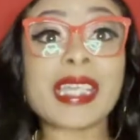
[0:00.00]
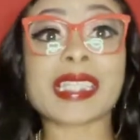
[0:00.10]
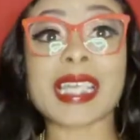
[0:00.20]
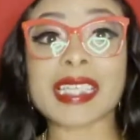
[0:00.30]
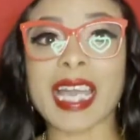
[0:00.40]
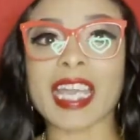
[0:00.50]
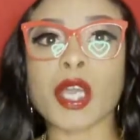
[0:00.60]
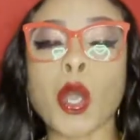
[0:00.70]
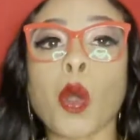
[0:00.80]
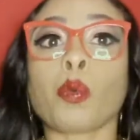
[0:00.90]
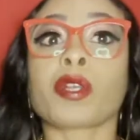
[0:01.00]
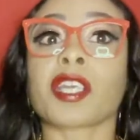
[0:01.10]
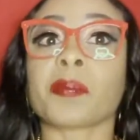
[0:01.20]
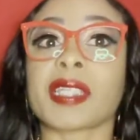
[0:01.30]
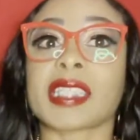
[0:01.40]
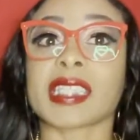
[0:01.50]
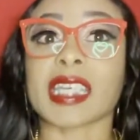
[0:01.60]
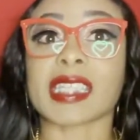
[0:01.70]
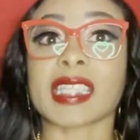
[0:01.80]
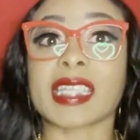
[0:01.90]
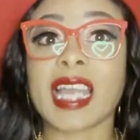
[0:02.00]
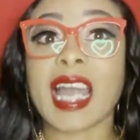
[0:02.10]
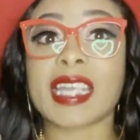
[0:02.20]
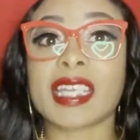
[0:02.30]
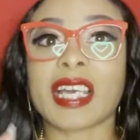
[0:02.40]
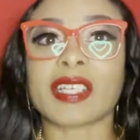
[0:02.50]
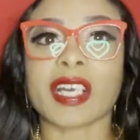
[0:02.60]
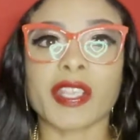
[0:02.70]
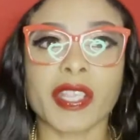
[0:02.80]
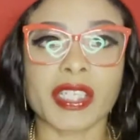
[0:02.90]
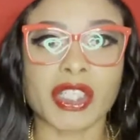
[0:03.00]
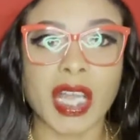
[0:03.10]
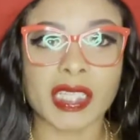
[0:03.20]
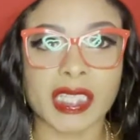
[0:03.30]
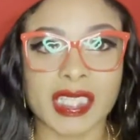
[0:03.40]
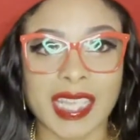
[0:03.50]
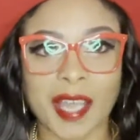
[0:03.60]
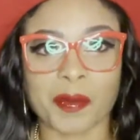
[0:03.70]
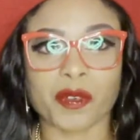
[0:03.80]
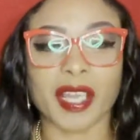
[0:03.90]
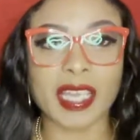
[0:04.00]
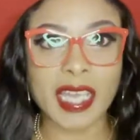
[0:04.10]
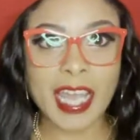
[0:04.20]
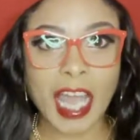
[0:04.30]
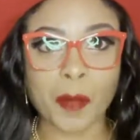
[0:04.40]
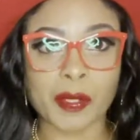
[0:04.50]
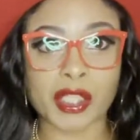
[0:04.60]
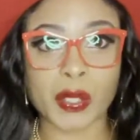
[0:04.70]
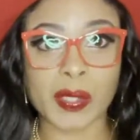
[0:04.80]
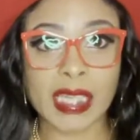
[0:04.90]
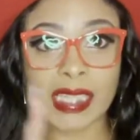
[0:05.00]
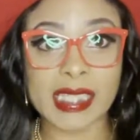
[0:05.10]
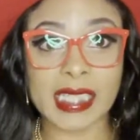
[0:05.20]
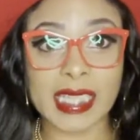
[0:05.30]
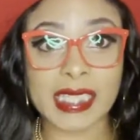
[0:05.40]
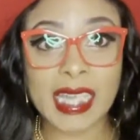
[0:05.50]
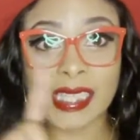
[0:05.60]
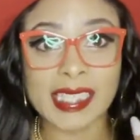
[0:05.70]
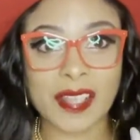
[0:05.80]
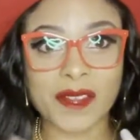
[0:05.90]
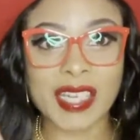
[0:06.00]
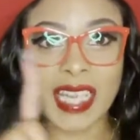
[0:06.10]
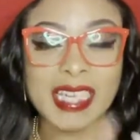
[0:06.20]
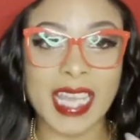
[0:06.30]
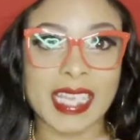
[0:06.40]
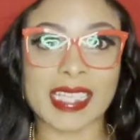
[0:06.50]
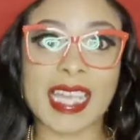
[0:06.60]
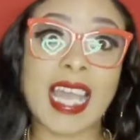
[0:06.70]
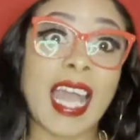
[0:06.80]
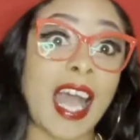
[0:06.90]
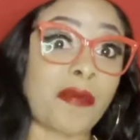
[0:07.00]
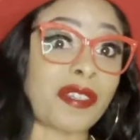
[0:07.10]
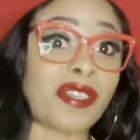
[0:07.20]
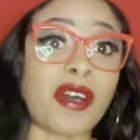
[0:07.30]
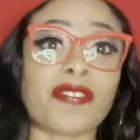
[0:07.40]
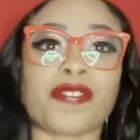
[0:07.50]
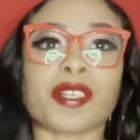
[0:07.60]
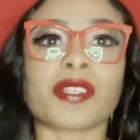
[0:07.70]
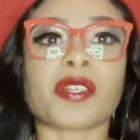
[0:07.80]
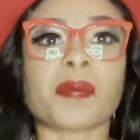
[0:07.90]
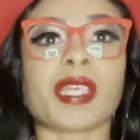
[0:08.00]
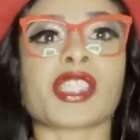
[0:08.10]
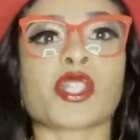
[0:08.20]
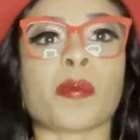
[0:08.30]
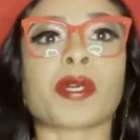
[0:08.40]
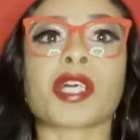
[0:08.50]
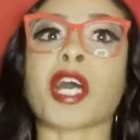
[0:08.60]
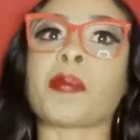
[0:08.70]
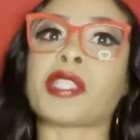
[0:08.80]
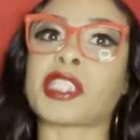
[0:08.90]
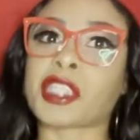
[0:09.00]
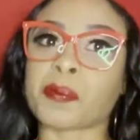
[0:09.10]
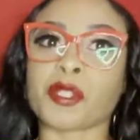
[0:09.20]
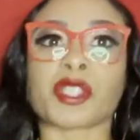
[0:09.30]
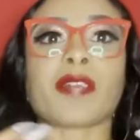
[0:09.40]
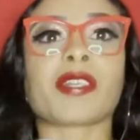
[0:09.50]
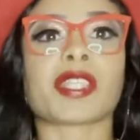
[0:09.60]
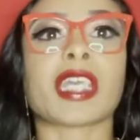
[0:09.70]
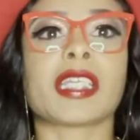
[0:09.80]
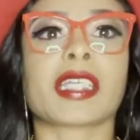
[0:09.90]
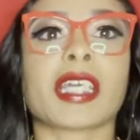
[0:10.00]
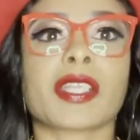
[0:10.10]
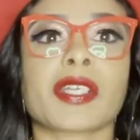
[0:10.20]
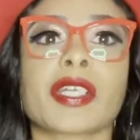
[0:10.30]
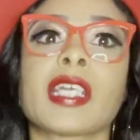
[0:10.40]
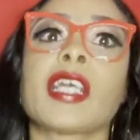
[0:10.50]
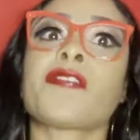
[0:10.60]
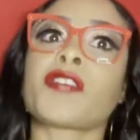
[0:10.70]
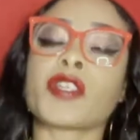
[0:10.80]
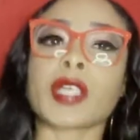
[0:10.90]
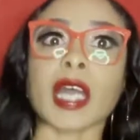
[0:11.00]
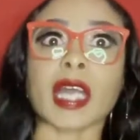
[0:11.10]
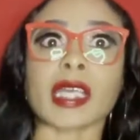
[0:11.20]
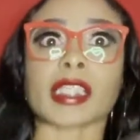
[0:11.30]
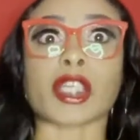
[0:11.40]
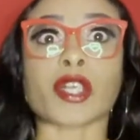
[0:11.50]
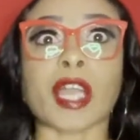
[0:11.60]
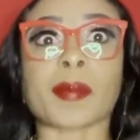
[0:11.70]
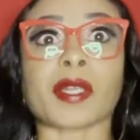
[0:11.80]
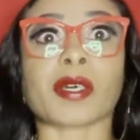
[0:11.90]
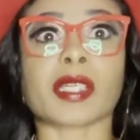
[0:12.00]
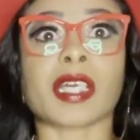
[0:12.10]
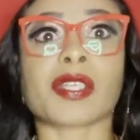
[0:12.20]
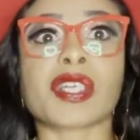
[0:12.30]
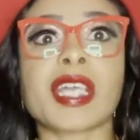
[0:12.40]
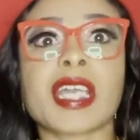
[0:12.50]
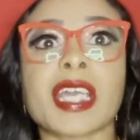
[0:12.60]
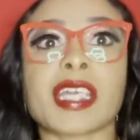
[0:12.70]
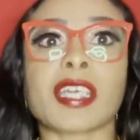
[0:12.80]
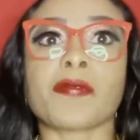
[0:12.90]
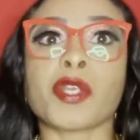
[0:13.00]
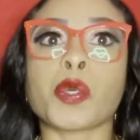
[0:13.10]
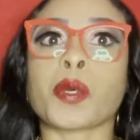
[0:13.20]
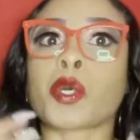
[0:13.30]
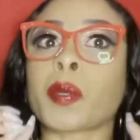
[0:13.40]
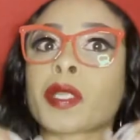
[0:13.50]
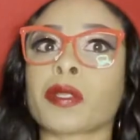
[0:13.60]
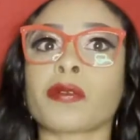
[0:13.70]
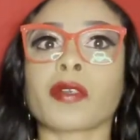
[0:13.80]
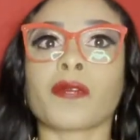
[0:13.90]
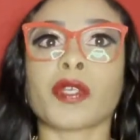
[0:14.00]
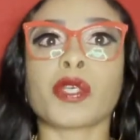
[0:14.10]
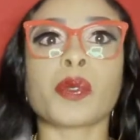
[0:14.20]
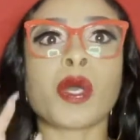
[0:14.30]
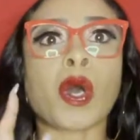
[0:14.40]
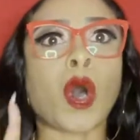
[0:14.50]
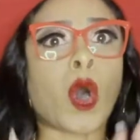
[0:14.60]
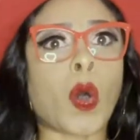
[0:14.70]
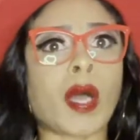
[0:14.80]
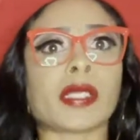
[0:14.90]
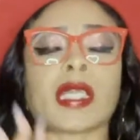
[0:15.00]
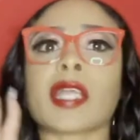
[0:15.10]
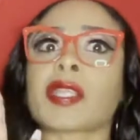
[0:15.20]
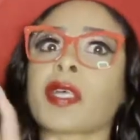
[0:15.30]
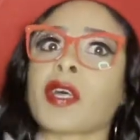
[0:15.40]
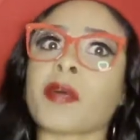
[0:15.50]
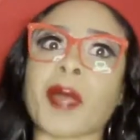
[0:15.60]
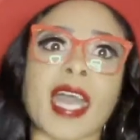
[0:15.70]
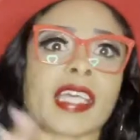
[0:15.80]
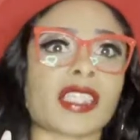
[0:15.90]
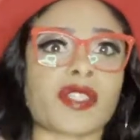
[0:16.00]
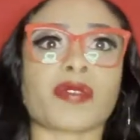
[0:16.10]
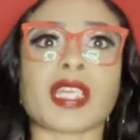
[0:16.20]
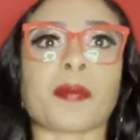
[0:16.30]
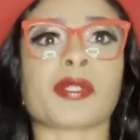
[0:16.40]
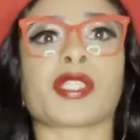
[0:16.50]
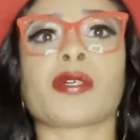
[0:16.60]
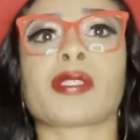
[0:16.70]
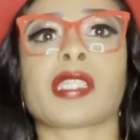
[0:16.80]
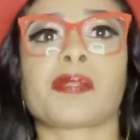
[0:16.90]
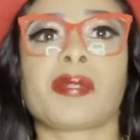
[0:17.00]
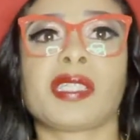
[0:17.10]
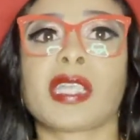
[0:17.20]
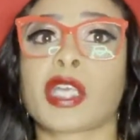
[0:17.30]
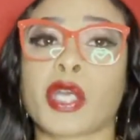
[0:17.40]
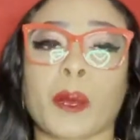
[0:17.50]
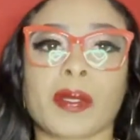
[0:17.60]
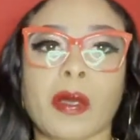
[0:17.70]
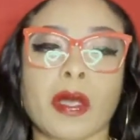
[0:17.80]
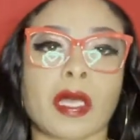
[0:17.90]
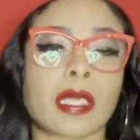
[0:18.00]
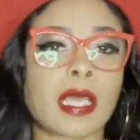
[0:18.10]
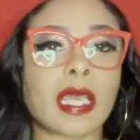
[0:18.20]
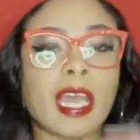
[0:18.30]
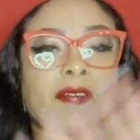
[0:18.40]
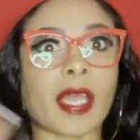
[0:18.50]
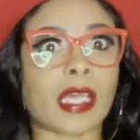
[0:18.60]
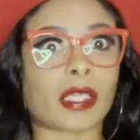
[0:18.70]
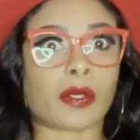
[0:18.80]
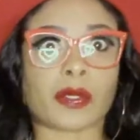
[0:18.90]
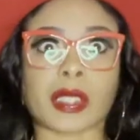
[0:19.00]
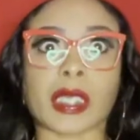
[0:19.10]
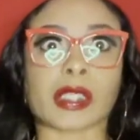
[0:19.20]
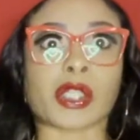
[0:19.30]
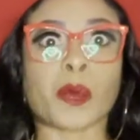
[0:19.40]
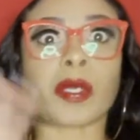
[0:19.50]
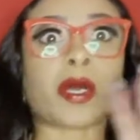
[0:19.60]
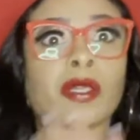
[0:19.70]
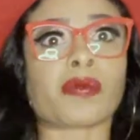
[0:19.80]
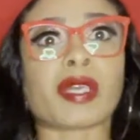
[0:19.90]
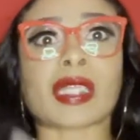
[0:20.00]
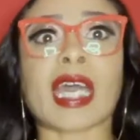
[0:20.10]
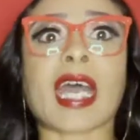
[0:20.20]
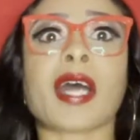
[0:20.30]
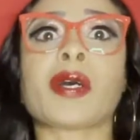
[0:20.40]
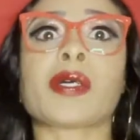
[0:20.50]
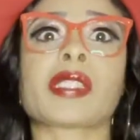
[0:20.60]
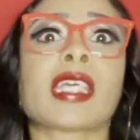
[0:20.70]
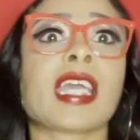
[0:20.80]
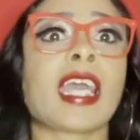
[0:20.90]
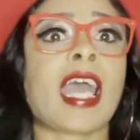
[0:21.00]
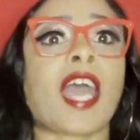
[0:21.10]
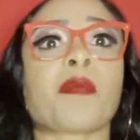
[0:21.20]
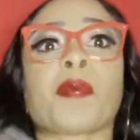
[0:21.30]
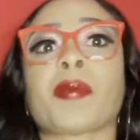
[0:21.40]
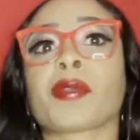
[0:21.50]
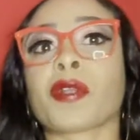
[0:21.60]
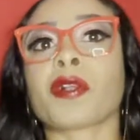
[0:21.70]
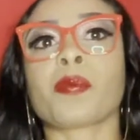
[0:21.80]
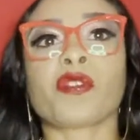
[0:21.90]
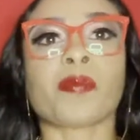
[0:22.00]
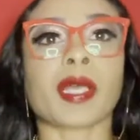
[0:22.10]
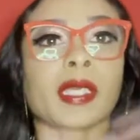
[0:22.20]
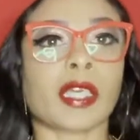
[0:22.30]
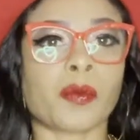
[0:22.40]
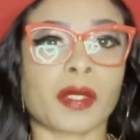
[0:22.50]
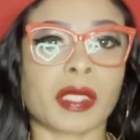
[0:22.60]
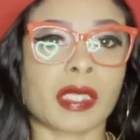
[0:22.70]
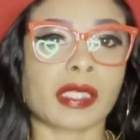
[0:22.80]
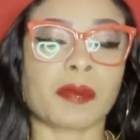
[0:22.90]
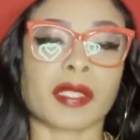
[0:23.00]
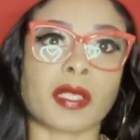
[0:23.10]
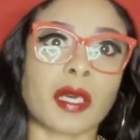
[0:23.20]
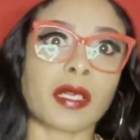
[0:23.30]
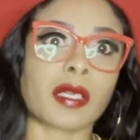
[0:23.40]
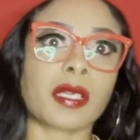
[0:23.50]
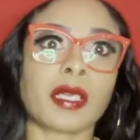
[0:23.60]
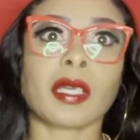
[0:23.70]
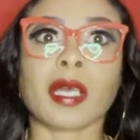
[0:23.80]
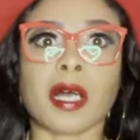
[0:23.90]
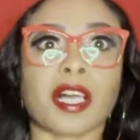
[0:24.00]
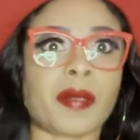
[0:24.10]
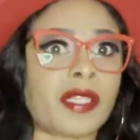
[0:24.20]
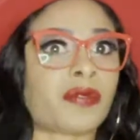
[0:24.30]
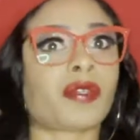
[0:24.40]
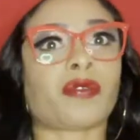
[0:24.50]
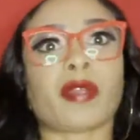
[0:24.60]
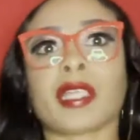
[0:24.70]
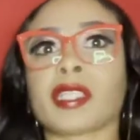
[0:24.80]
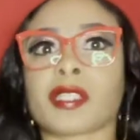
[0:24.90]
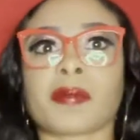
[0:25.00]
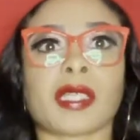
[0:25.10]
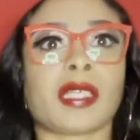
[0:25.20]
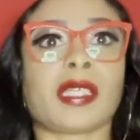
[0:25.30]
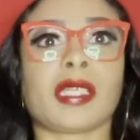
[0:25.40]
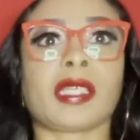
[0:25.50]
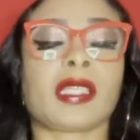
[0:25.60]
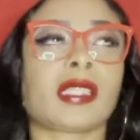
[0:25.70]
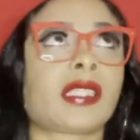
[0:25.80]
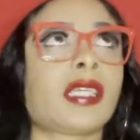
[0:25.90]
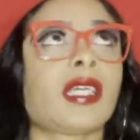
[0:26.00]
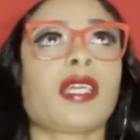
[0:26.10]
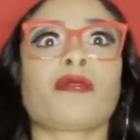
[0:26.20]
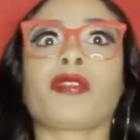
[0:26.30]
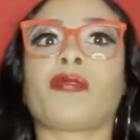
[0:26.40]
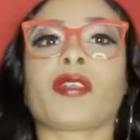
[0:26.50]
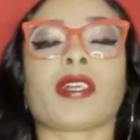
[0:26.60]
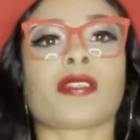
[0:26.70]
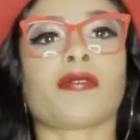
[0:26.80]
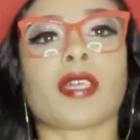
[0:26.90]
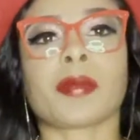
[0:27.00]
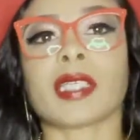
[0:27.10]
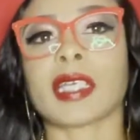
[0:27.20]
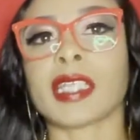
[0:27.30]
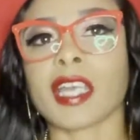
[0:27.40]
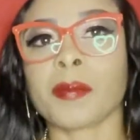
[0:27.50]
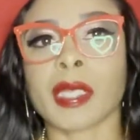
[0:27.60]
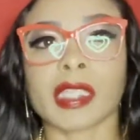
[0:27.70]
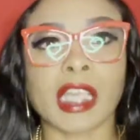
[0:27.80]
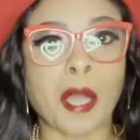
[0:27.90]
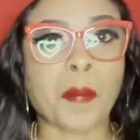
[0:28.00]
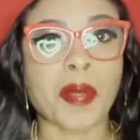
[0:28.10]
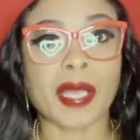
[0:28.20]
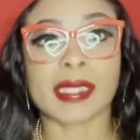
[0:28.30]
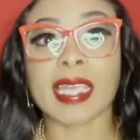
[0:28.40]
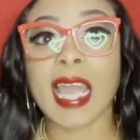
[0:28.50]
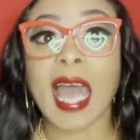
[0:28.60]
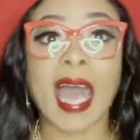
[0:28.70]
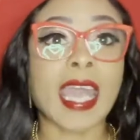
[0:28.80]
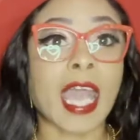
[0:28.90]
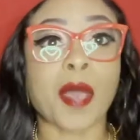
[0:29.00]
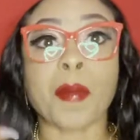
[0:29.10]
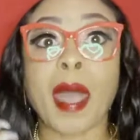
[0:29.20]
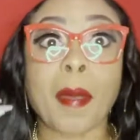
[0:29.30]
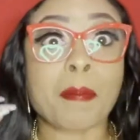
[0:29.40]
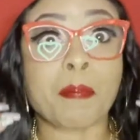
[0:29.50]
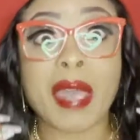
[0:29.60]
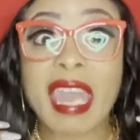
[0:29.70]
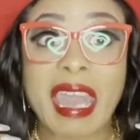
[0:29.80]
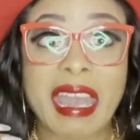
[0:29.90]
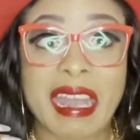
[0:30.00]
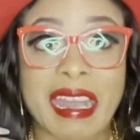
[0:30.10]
Tonight, we're going to be discussing none other than Joseline's Cabaret, episodes 6, 7, and 8. I've been gone for a little bit, so I'm going to come and smush everything together for you guys and cram it all together and give you a quick little review on the past 3 episodes that's been going on. Had little things going on around the house, had my baby girl move back in with us, my daughter, had to rearrange some things, refigure out the family dynamics, but I am big.